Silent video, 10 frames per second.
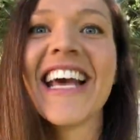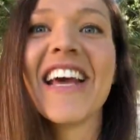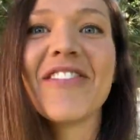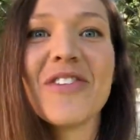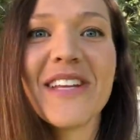
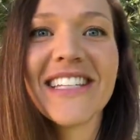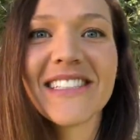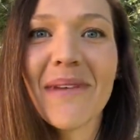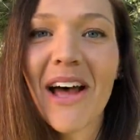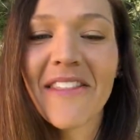If you need
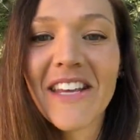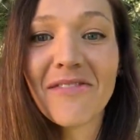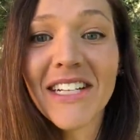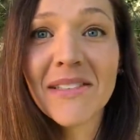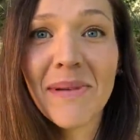some healthy
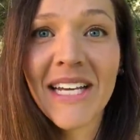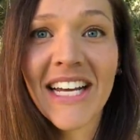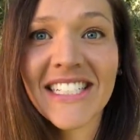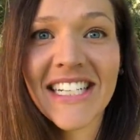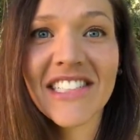recipe
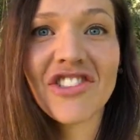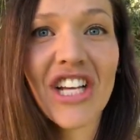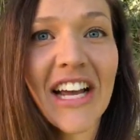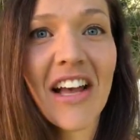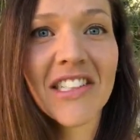ideas,
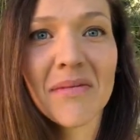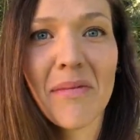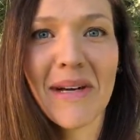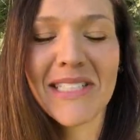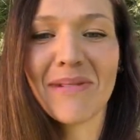check out some
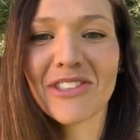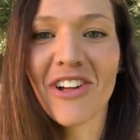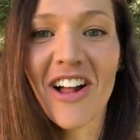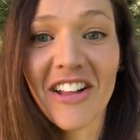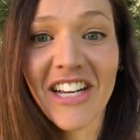of my
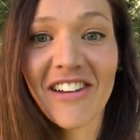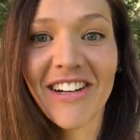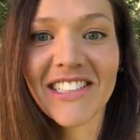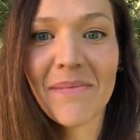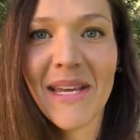special holiday
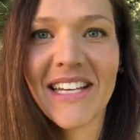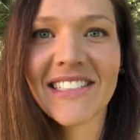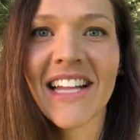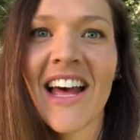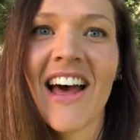
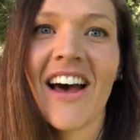recipes